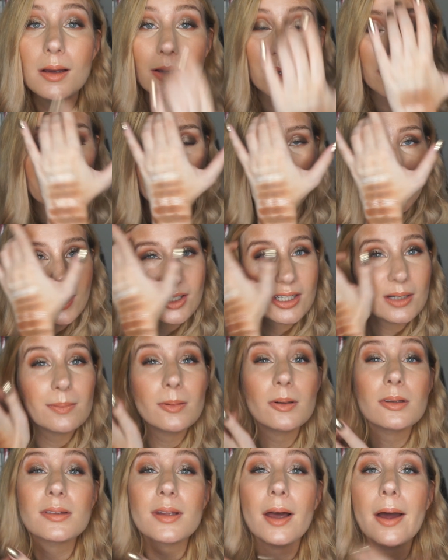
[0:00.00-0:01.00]
So I actually
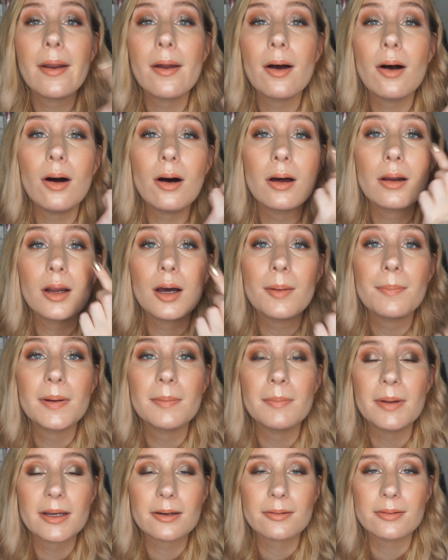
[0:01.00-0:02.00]
put that all up in
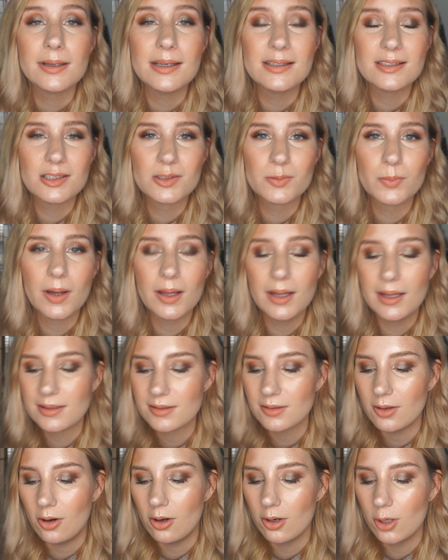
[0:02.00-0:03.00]
my crease as well
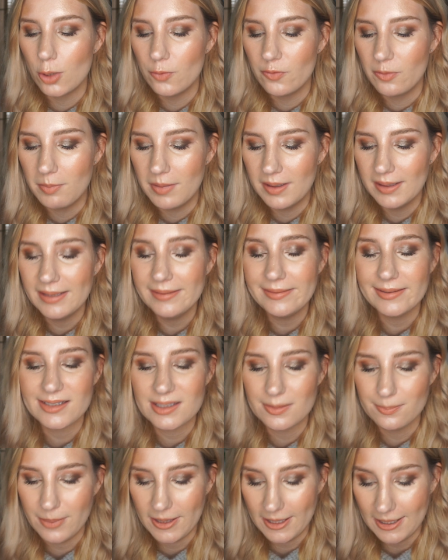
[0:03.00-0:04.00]
as all over my lid as
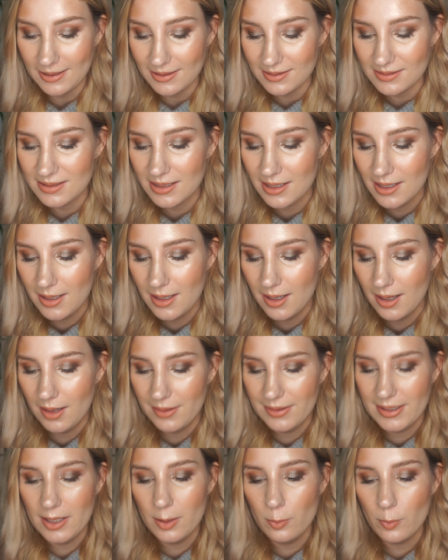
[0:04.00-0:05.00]
a base.
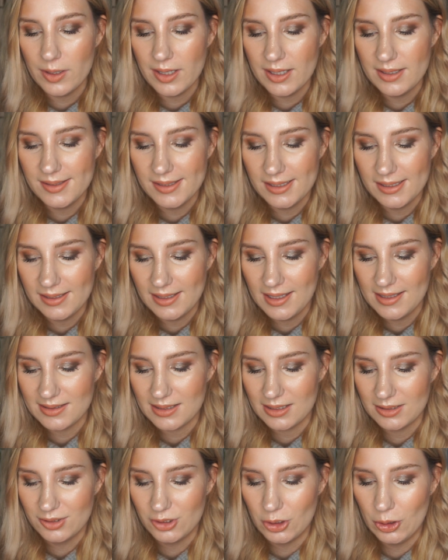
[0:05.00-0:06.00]
Then what I did is
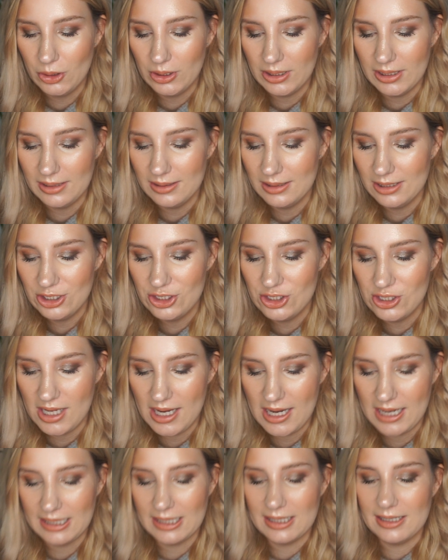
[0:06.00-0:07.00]
I took the
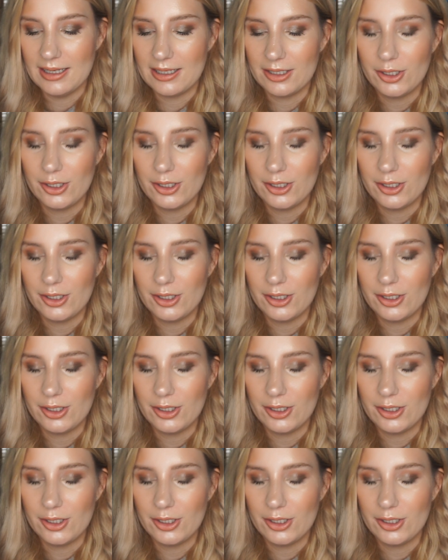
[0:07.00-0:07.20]
shade Da